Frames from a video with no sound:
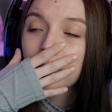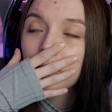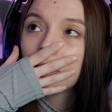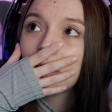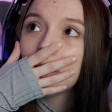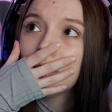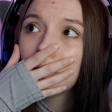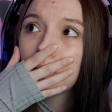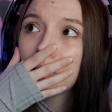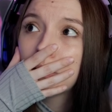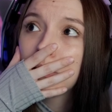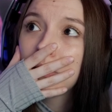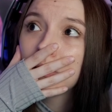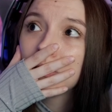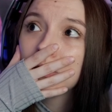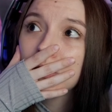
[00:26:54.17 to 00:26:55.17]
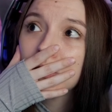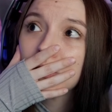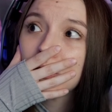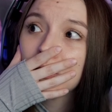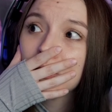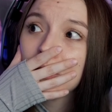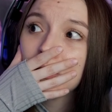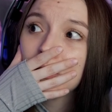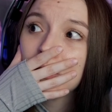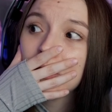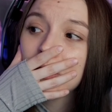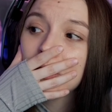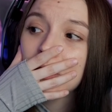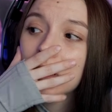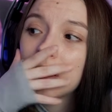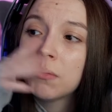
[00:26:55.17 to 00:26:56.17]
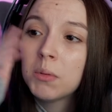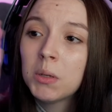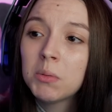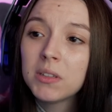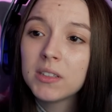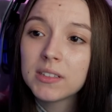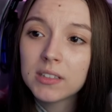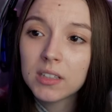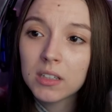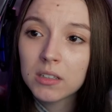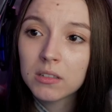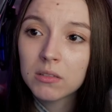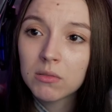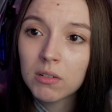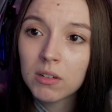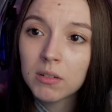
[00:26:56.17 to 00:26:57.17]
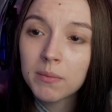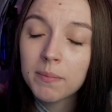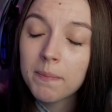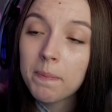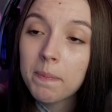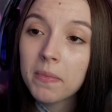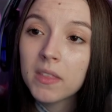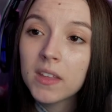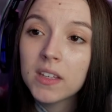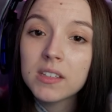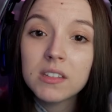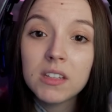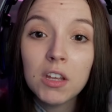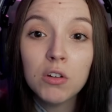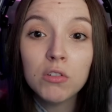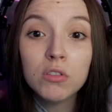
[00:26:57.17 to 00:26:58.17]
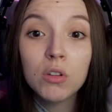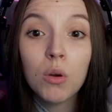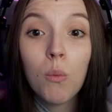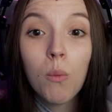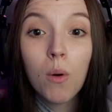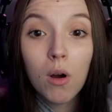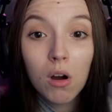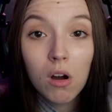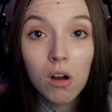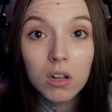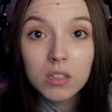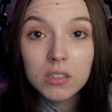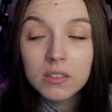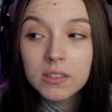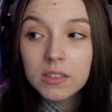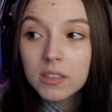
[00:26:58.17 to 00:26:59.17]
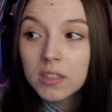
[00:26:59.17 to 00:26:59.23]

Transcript: I don't remember in which one they were, maybe in the second one. They stay on the walls